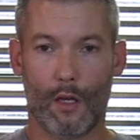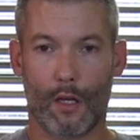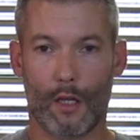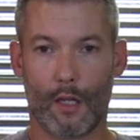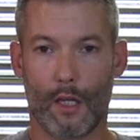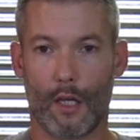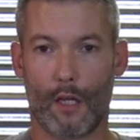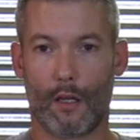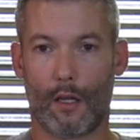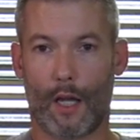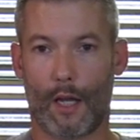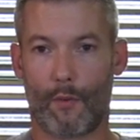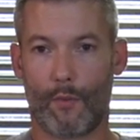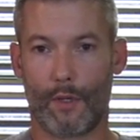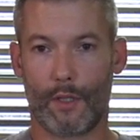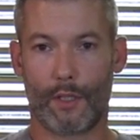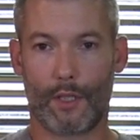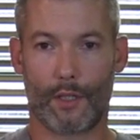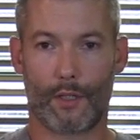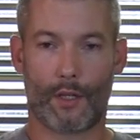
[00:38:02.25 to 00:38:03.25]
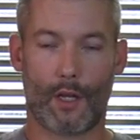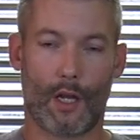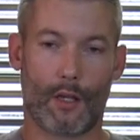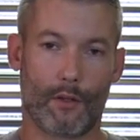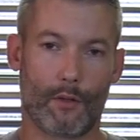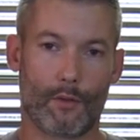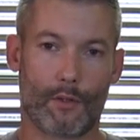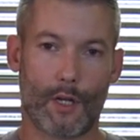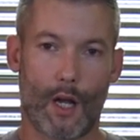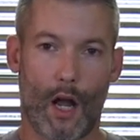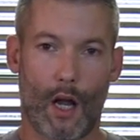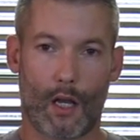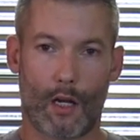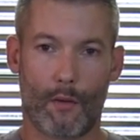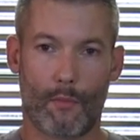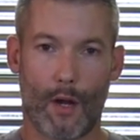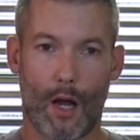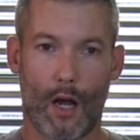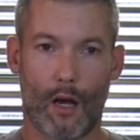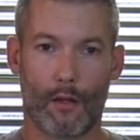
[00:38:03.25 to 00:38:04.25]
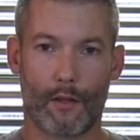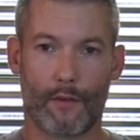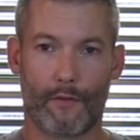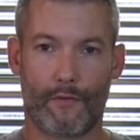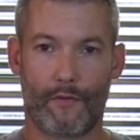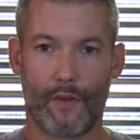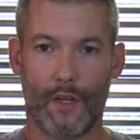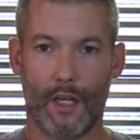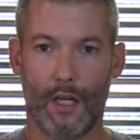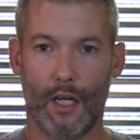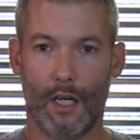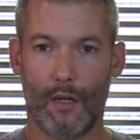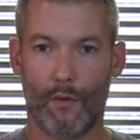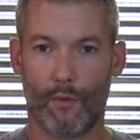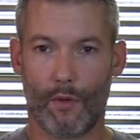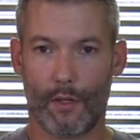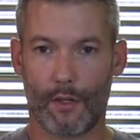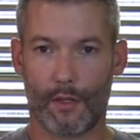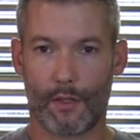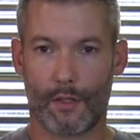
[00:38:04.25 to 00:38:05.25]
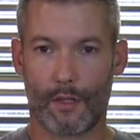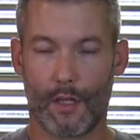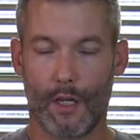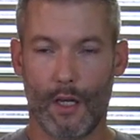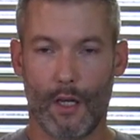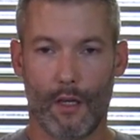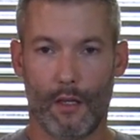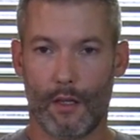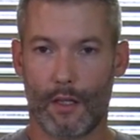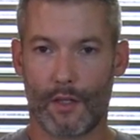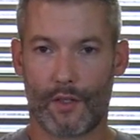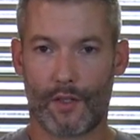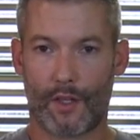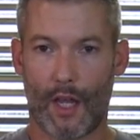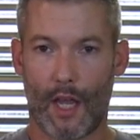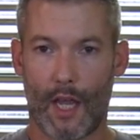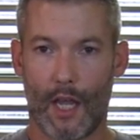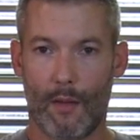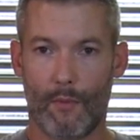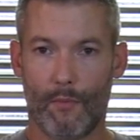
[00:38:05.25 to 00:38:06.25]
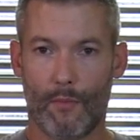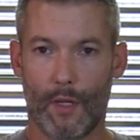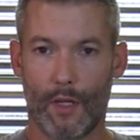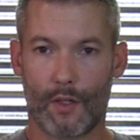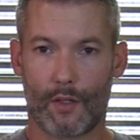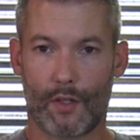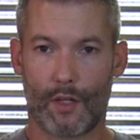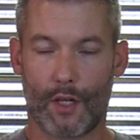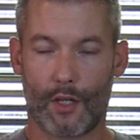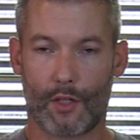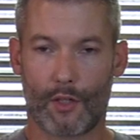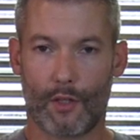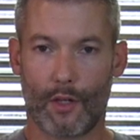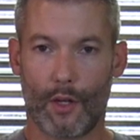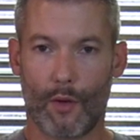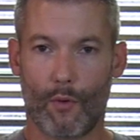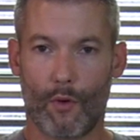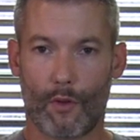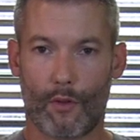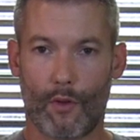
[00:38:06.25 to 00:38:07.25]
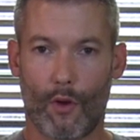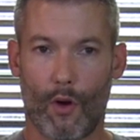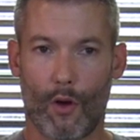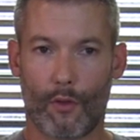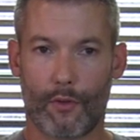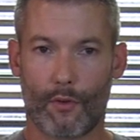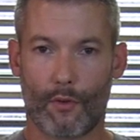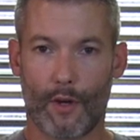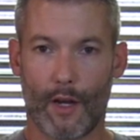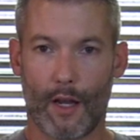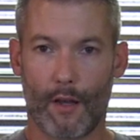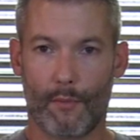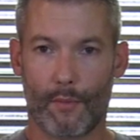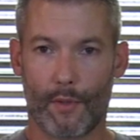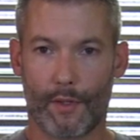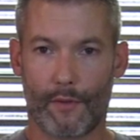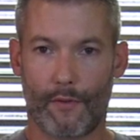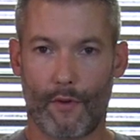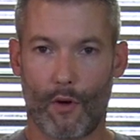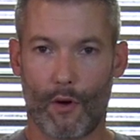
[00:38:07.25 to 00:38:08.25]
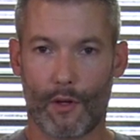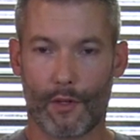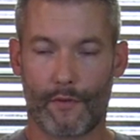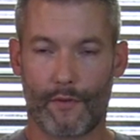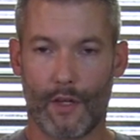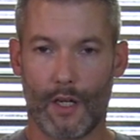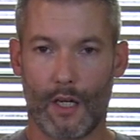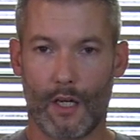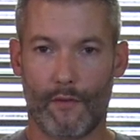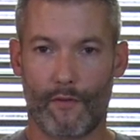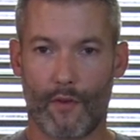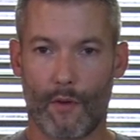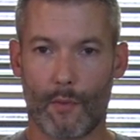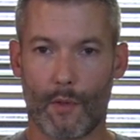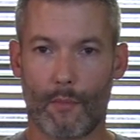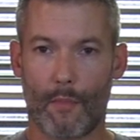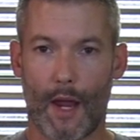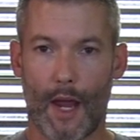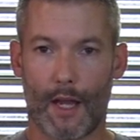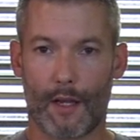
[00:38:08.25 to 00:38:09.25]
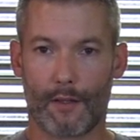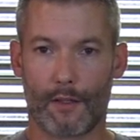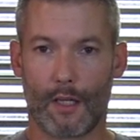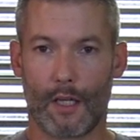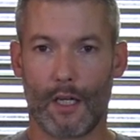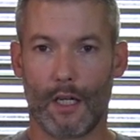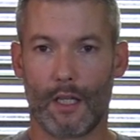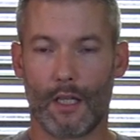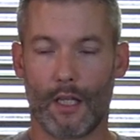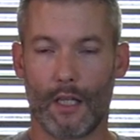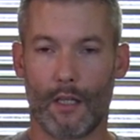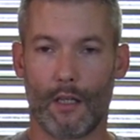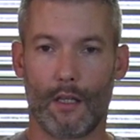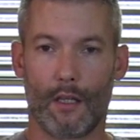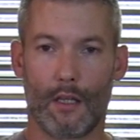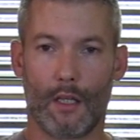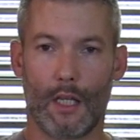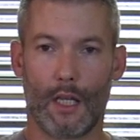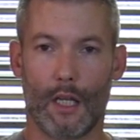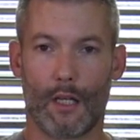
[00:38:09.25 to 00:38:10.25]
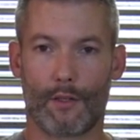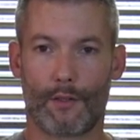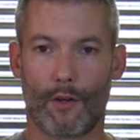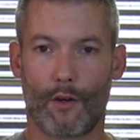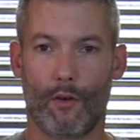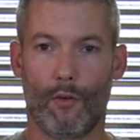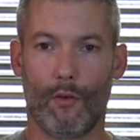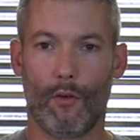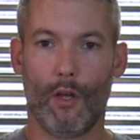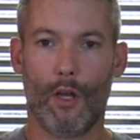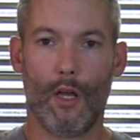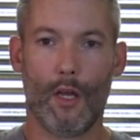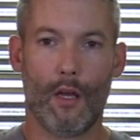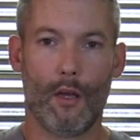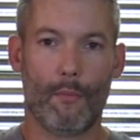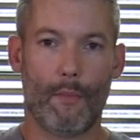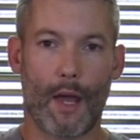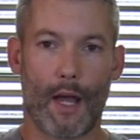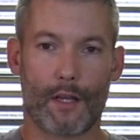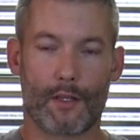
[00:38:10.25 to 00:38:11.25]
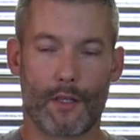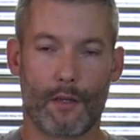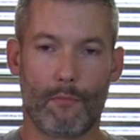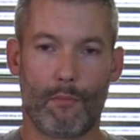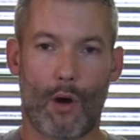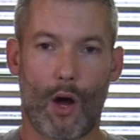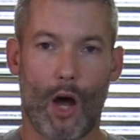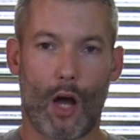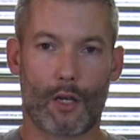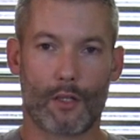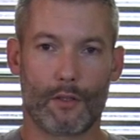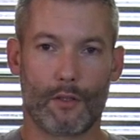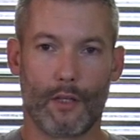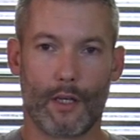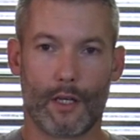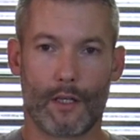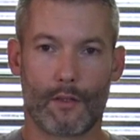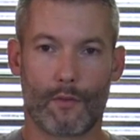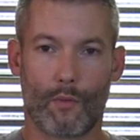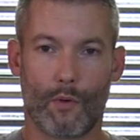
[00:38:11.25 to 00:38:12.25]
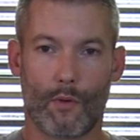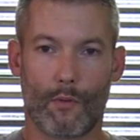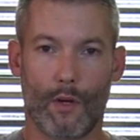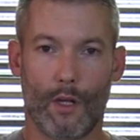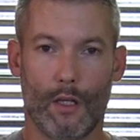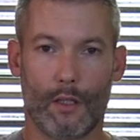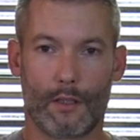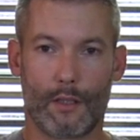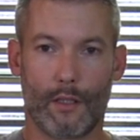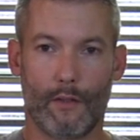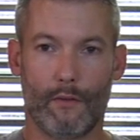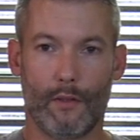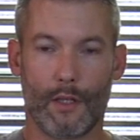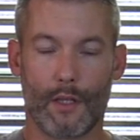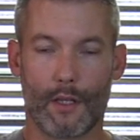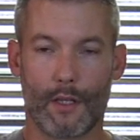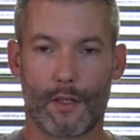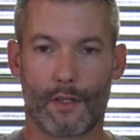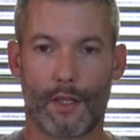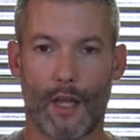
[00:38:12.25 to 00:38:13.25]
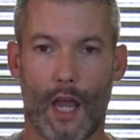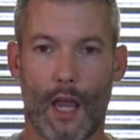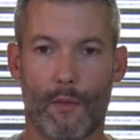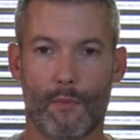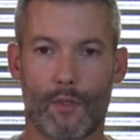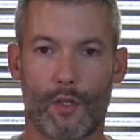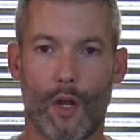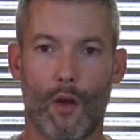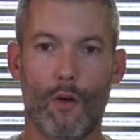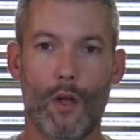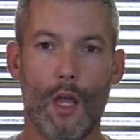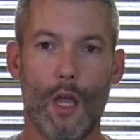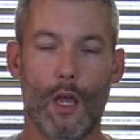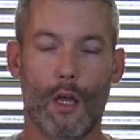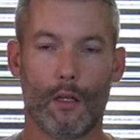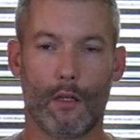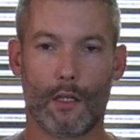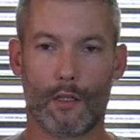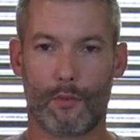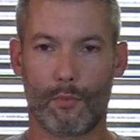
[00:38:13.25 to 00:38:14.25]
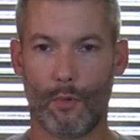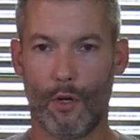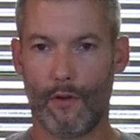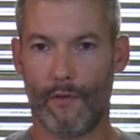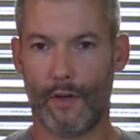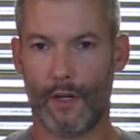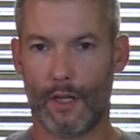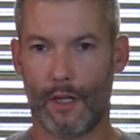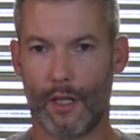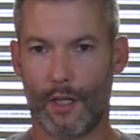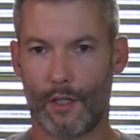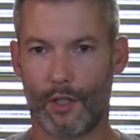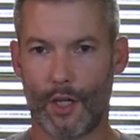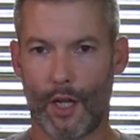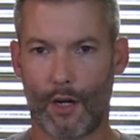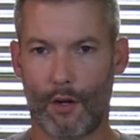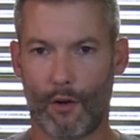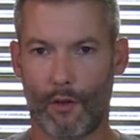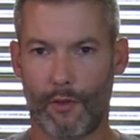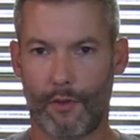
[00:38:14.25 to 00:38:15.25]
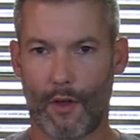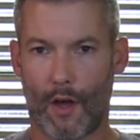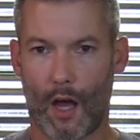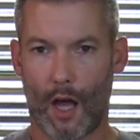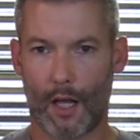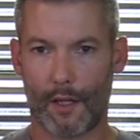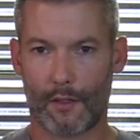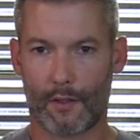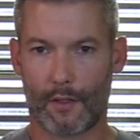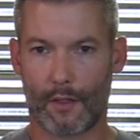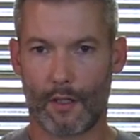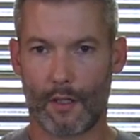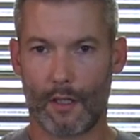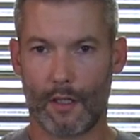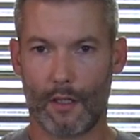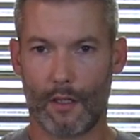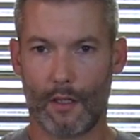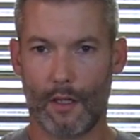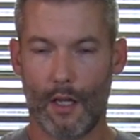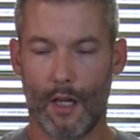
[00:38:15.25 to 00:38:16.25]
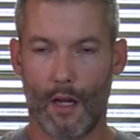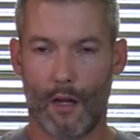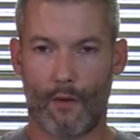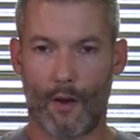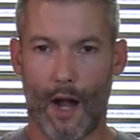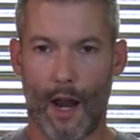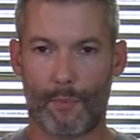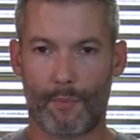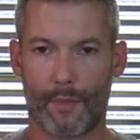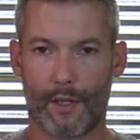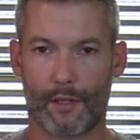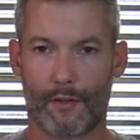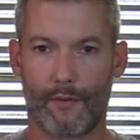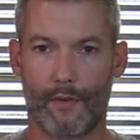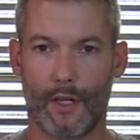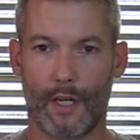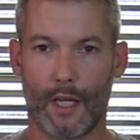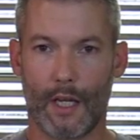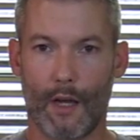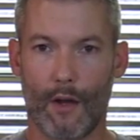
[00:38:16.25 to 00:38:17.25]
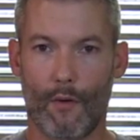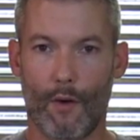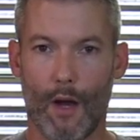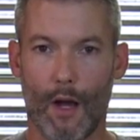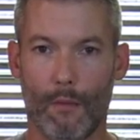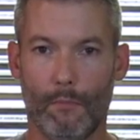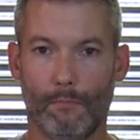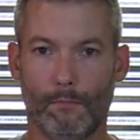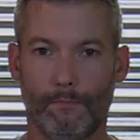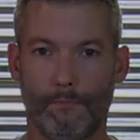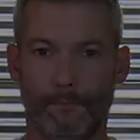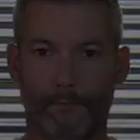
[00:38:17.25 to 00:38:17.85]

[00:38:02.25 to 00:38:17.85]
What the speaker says: And then, like we just got through talking about, the feeding was the same essentially with all three of them as far as feeding from the magazine, and then the internal magazine box links were relatively the same. So let's move into the general thoughts and wrap this video up.